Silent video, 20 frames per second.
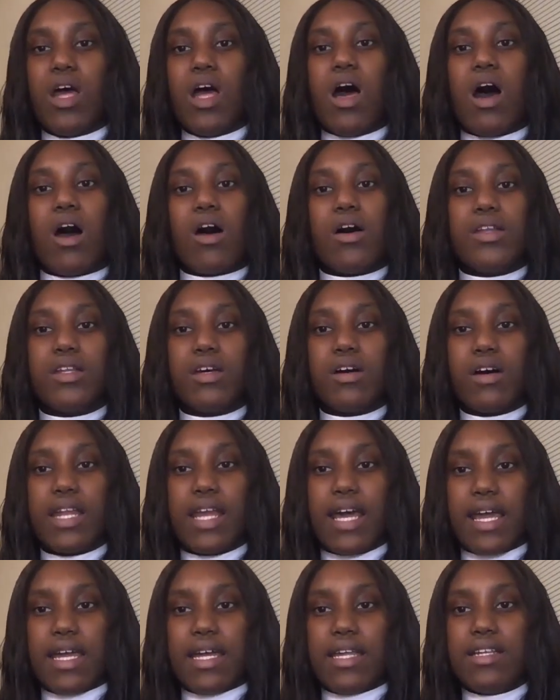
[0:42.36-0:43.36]
On the other
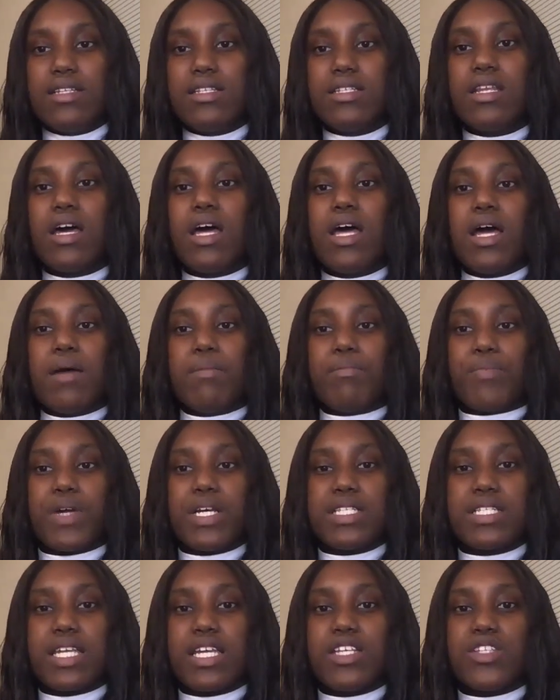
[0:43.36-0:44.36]
hand,
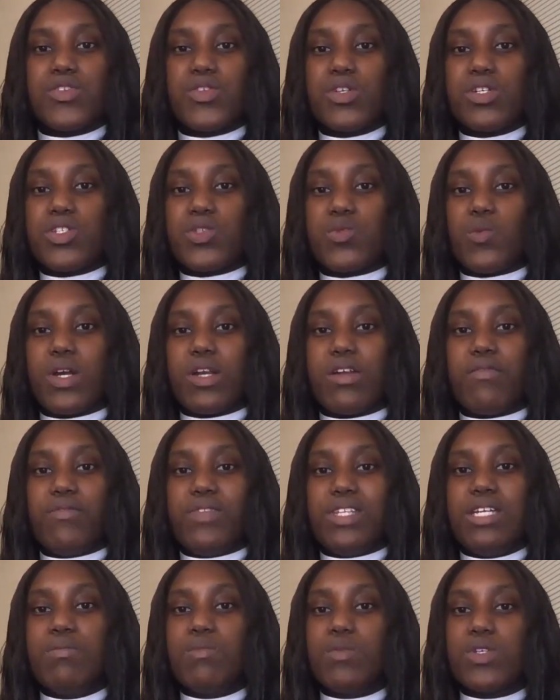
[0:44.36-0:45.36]
breast cancer is one of
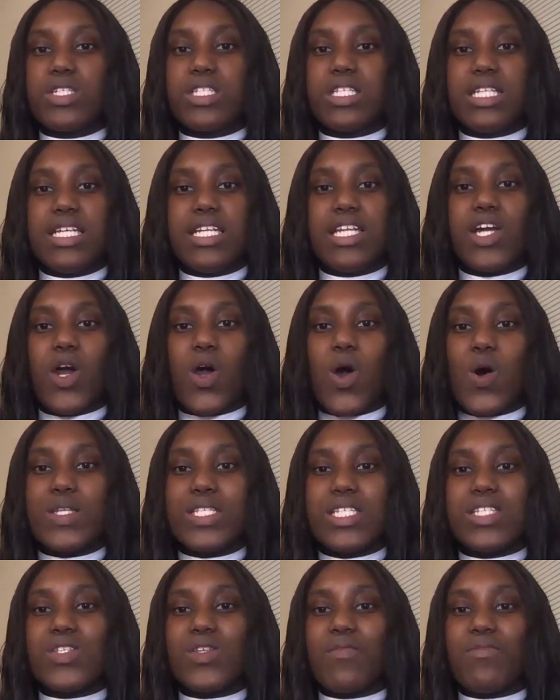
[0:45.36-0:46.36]
the most leading
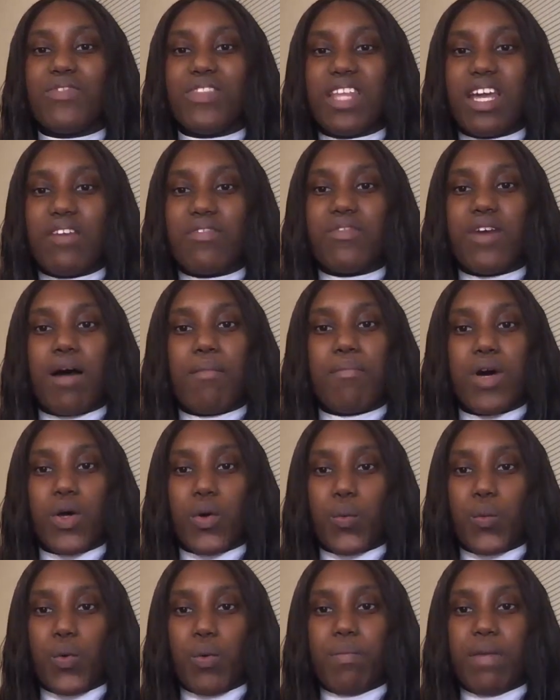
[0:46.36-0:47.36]
causes of death among
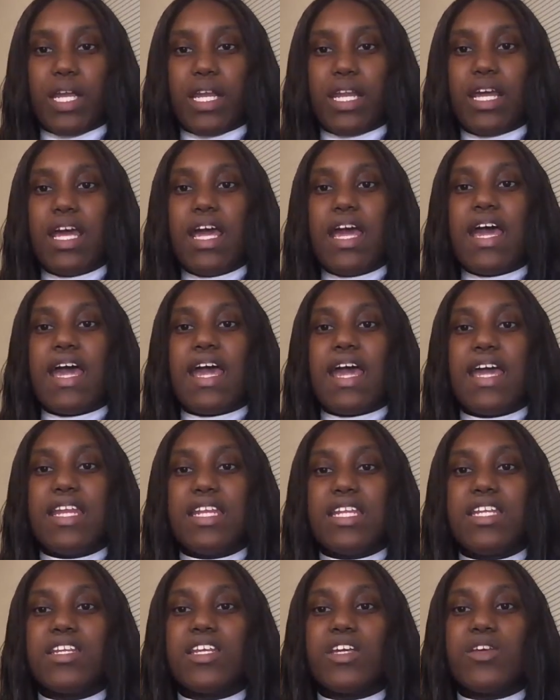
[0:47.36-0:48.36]
women. And
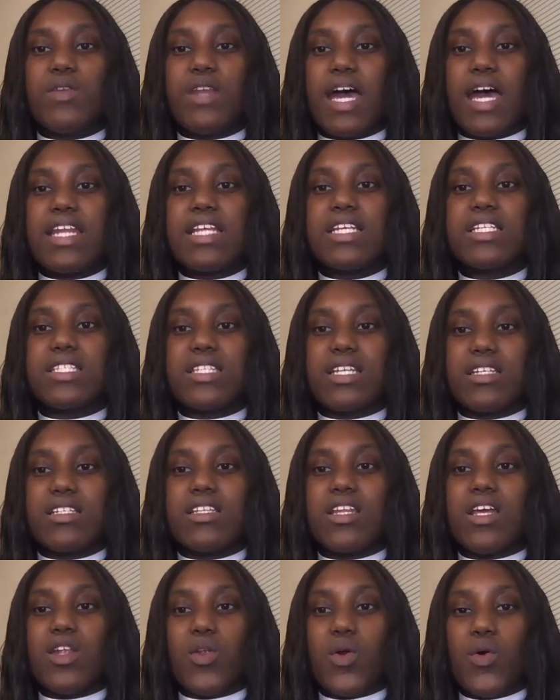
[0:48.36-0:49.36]
in the United States
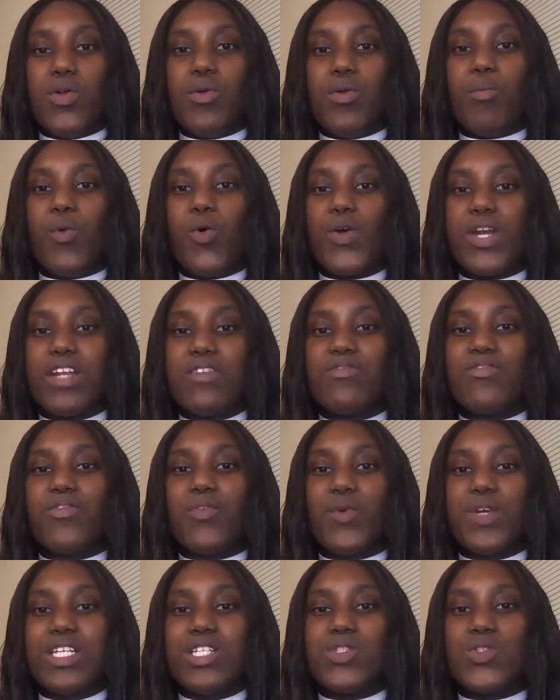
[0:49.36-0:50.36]
alone, more than
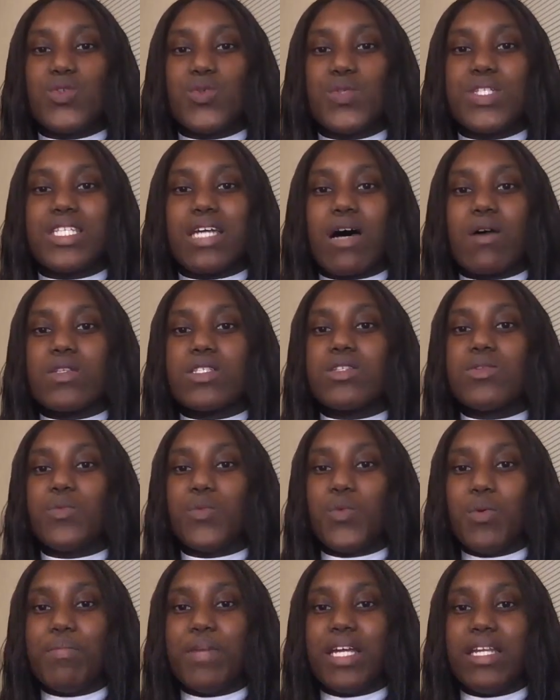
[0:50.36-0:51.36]
42,000
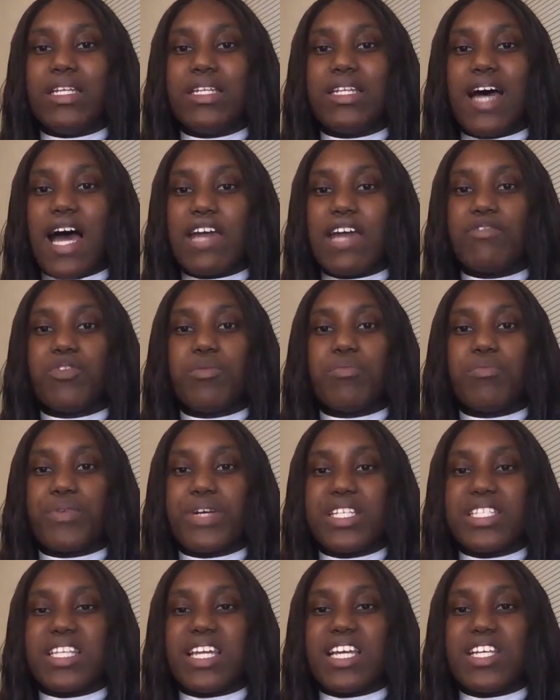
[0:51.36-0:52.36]
women die from
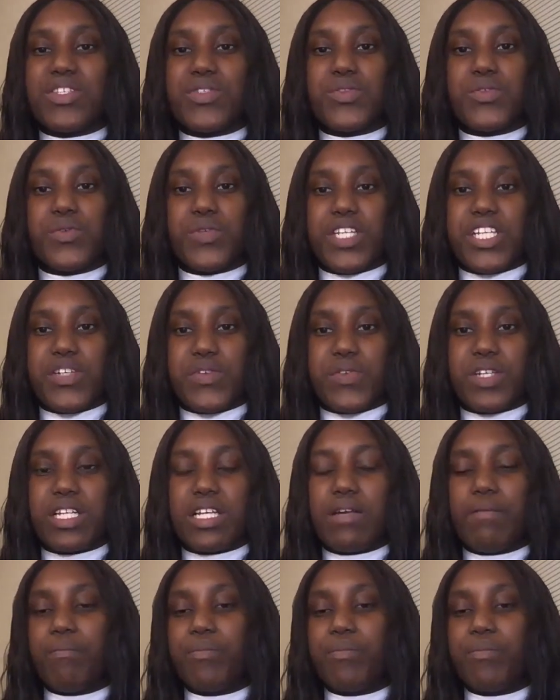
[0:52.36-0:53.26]
breast cancer yearly.